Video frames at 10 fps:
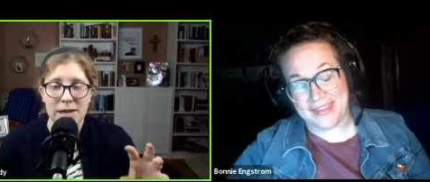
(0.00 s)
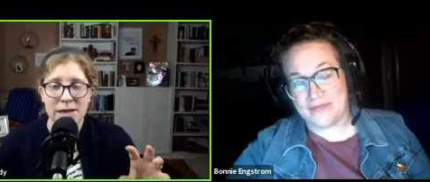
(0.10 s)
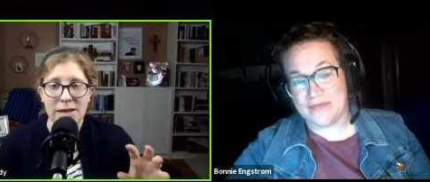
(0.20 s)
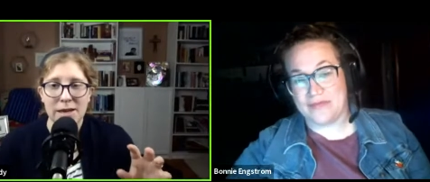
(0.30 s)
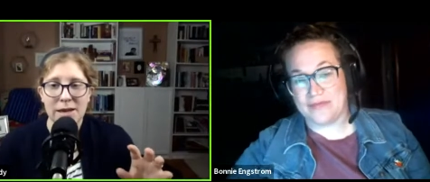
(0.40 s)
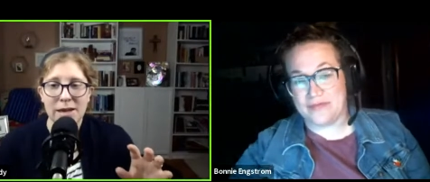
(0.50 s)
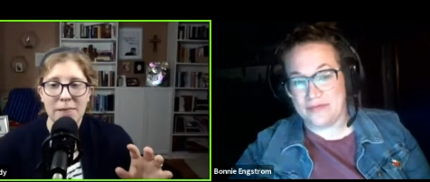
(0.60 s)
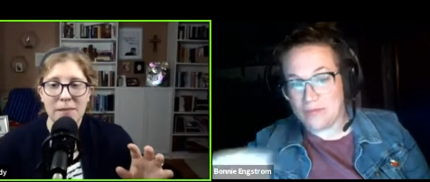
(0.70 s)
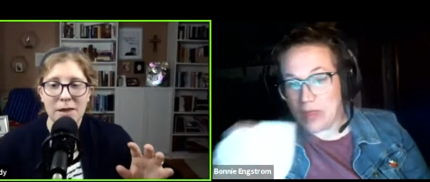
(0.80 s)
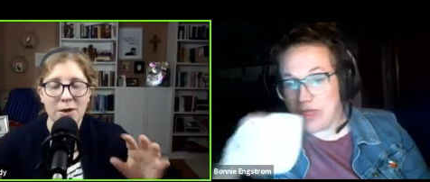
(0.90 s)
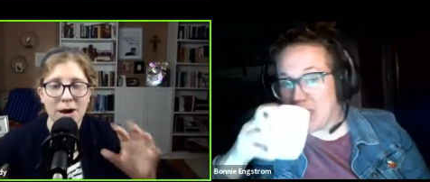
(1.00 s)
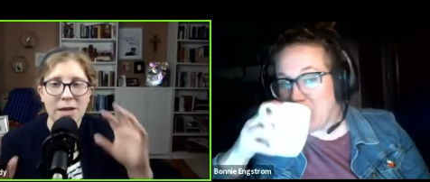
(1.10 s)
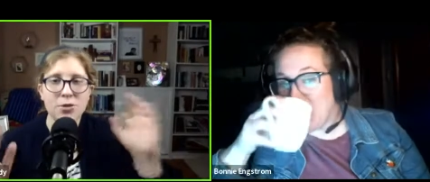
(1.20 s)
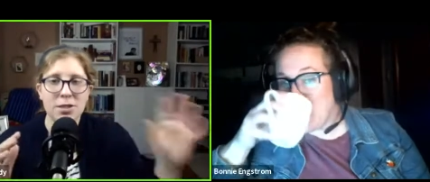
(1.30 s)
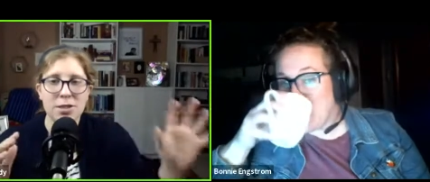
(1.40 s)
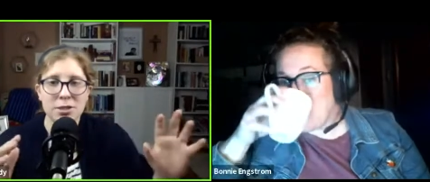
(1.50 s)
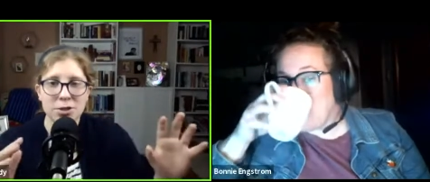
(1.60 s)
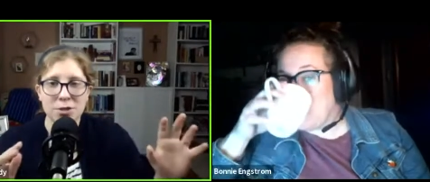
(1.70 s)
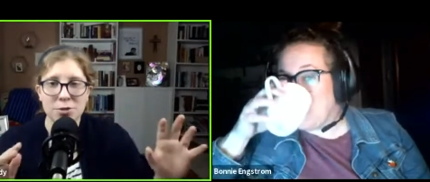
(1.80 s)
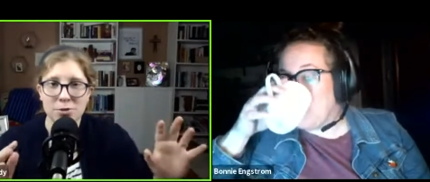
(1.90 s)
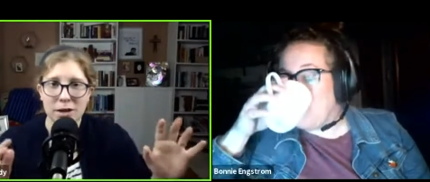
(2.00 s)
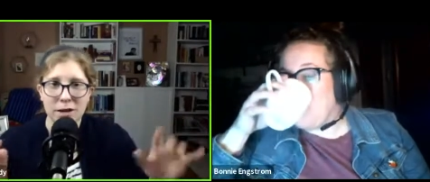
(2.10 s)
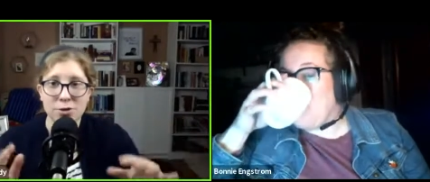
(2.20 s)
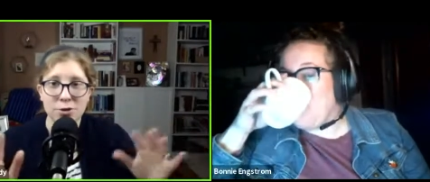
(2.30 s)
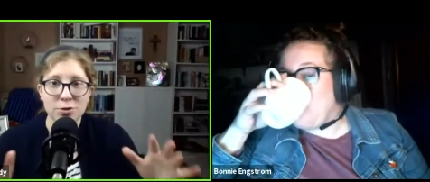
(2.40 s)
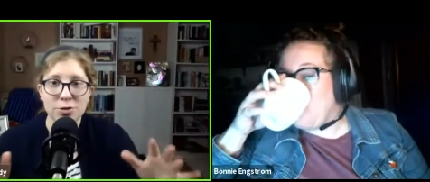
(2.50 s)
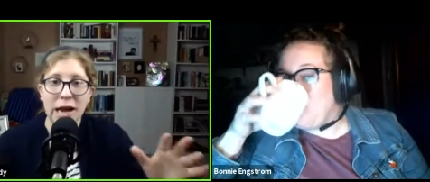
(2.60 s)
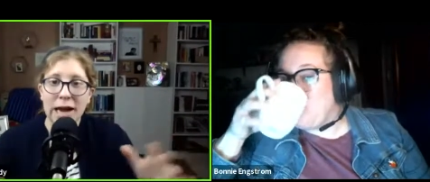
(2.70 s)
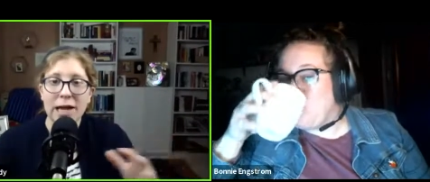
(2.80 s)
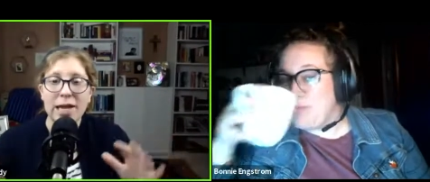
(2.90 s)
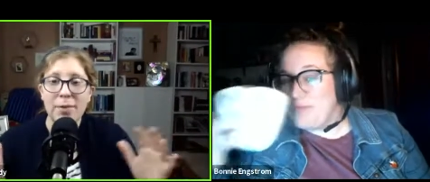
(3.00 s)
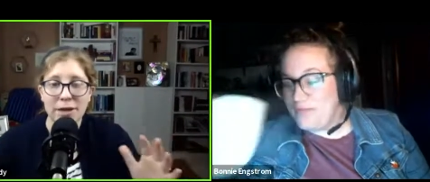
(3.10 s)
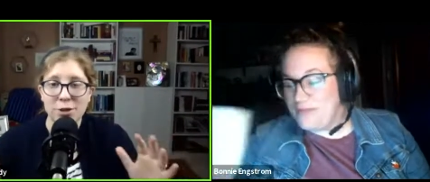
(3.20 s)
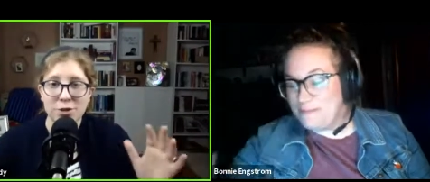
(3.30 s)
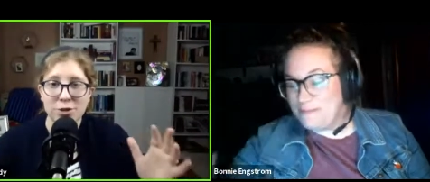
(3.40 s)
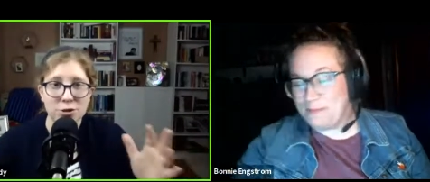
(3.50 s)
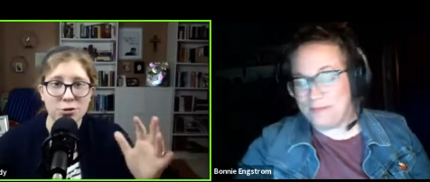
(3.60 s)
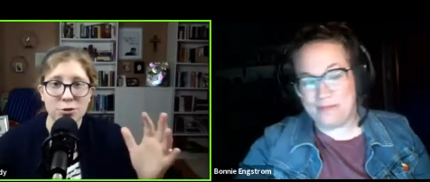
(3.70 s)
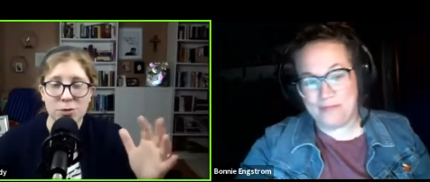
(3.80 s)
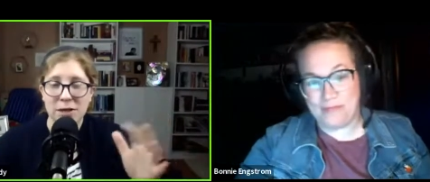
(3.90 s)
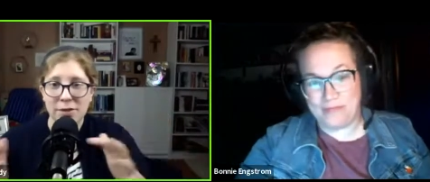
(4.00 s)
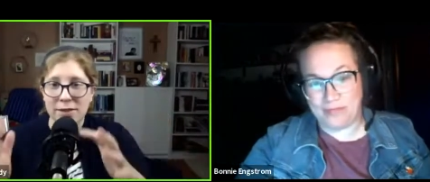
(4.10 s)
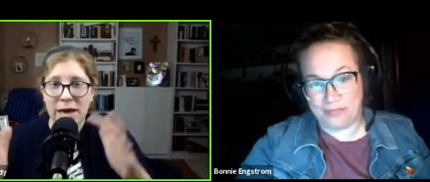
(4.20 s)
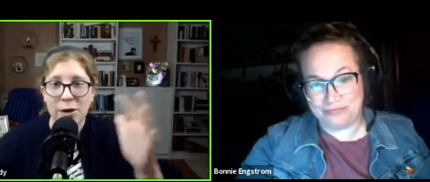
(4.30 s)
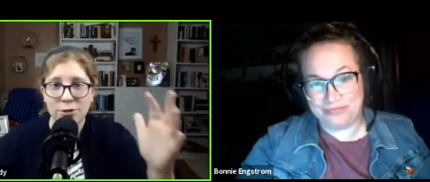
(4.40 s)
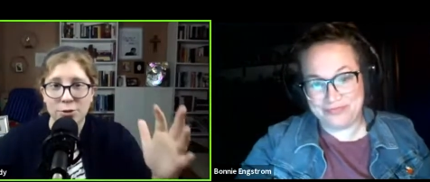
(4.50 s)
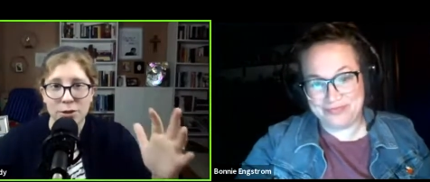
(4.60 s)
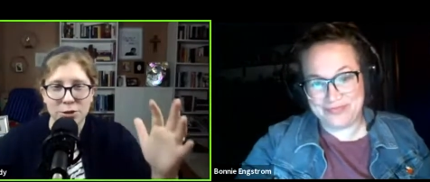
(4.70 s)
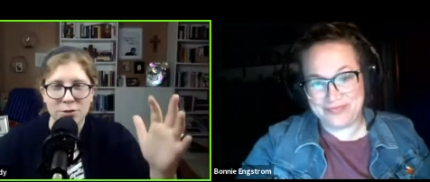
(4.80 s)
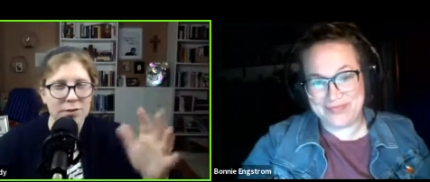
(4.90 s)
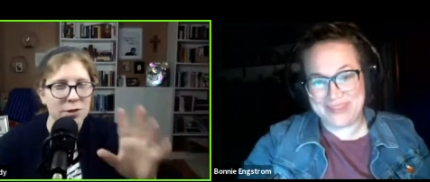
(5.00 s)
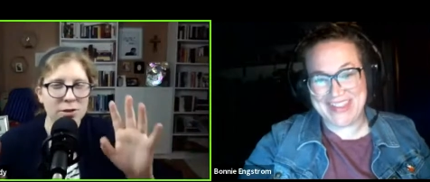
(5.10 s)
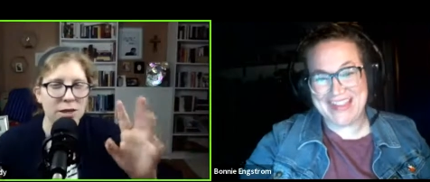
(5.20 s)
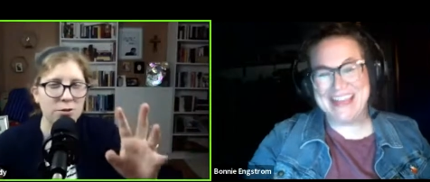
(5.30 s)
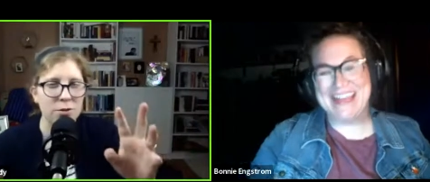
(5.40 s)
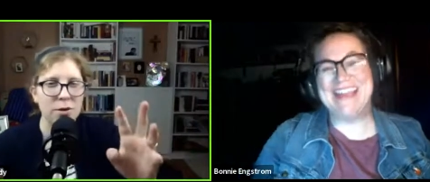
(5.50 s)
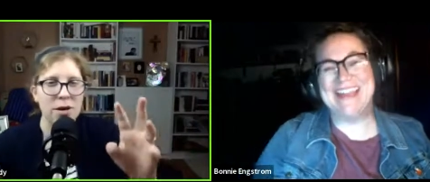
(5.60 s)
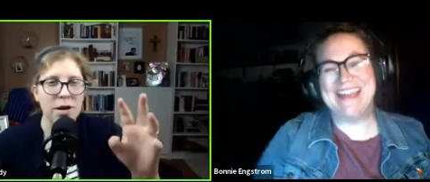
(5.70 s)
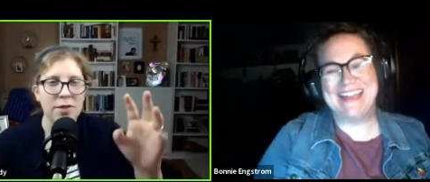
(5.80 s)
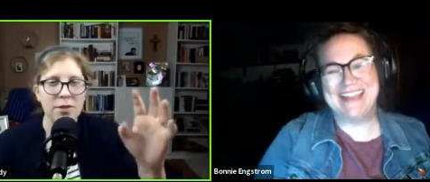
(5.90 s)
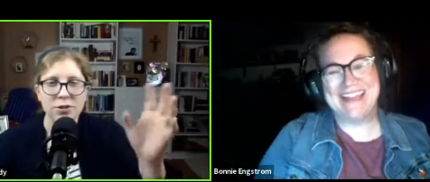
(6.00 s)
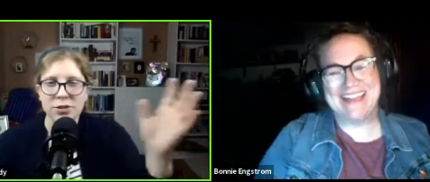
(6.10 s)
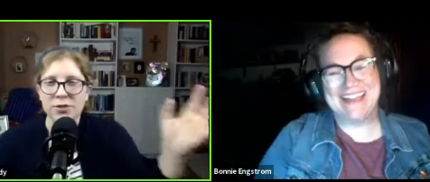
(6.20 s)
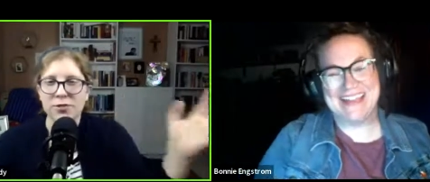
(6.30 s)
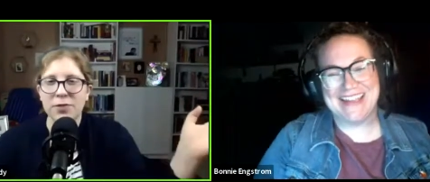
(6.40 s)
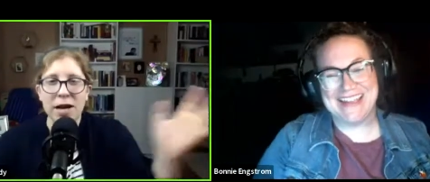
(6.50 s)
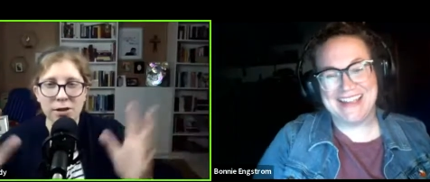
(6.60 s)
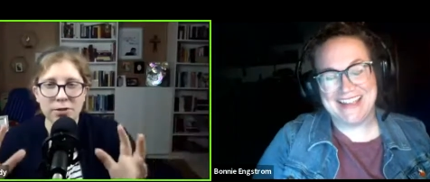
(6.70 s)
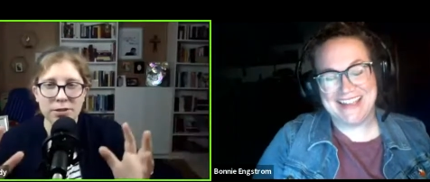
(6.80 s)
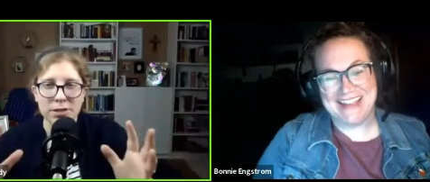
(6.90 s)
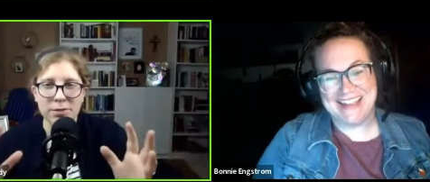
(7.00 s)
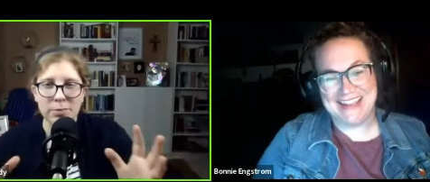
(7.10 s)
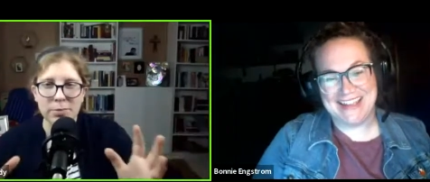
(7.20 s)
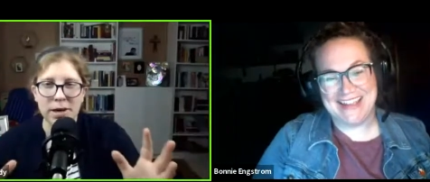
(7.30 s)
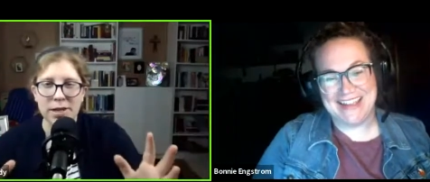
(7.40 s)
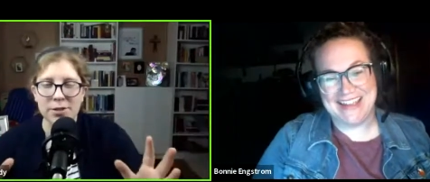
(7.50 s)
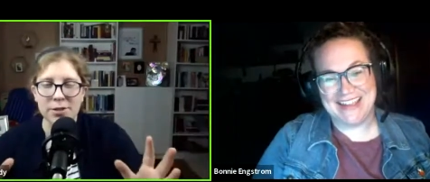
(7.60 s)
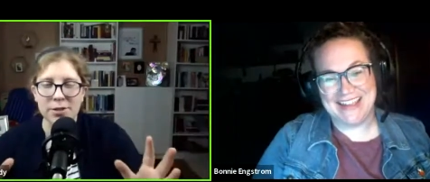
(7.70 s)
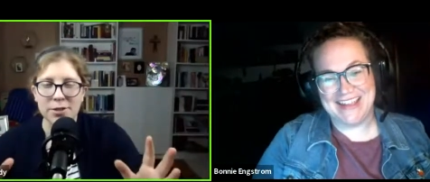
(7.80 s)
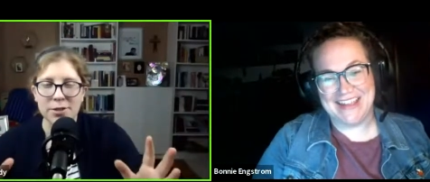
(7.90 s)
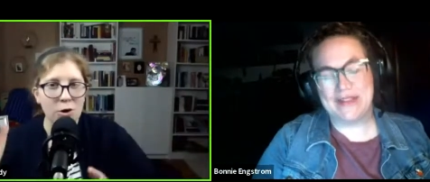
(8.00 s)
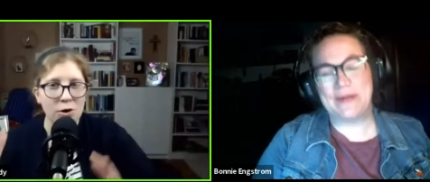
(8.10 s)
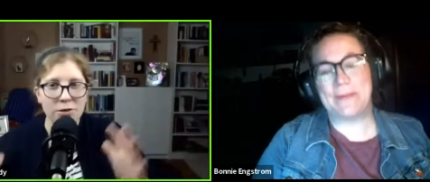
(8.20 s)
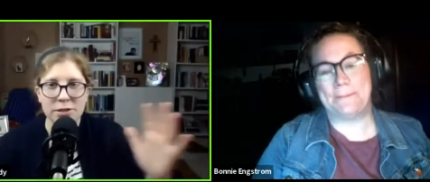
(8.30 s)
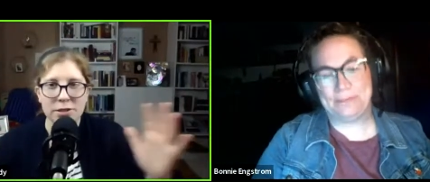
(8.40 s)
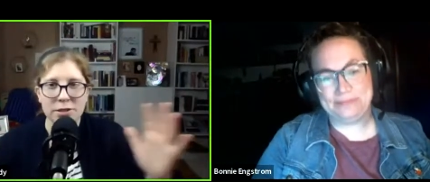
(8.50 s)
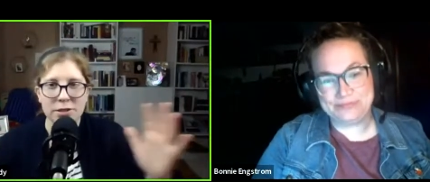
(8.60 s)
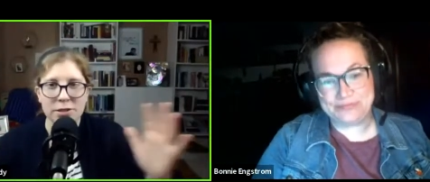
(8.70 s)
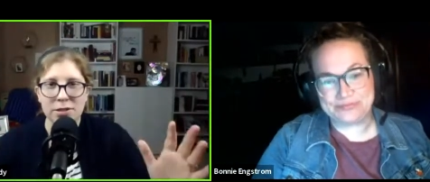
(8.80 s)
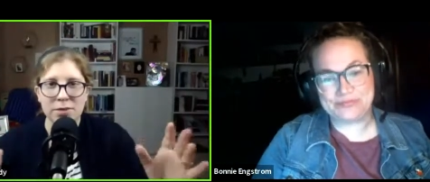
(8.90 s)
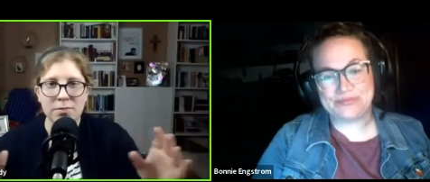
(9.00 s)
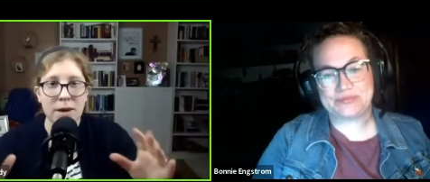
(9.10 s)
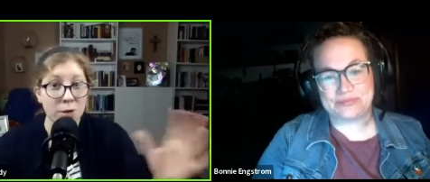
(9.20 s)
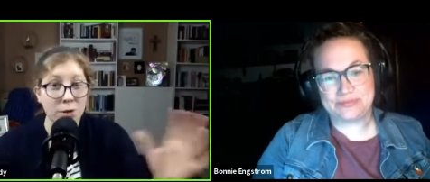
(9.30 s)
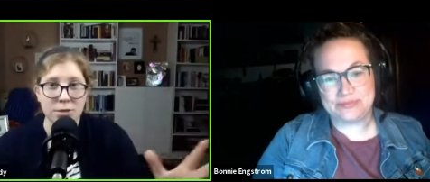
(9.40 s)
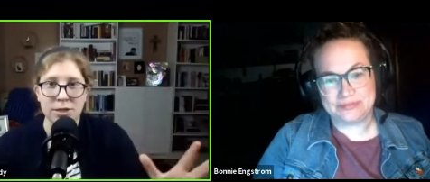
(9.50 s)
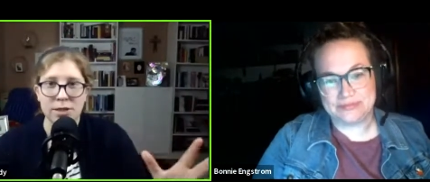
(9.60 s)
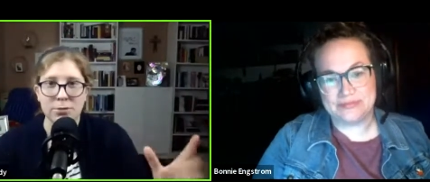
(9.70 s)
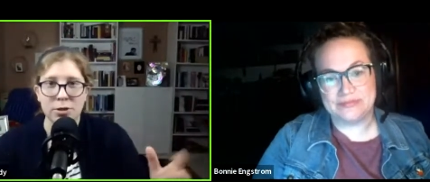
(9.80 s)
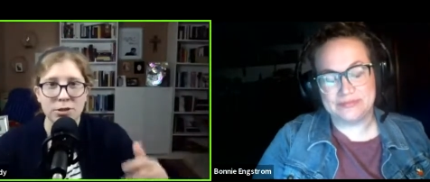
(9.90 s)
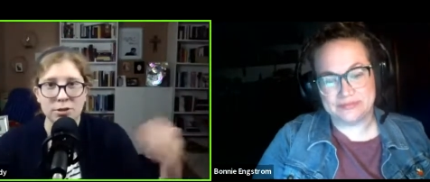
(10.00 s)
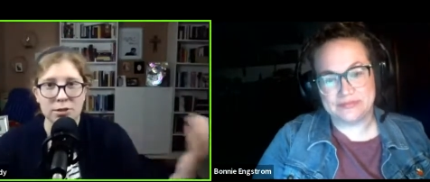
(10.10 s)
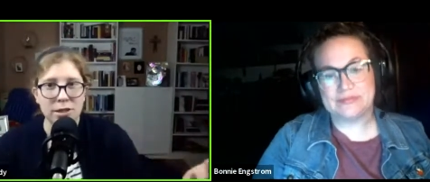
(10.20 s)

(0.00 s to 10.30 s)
Speaker 1: And, you know, I used to teach high school theology. So, like, I can imagine students would have a thousand questions of, like, okay, so there's this file that's compiled of all these different medical testimonies? Do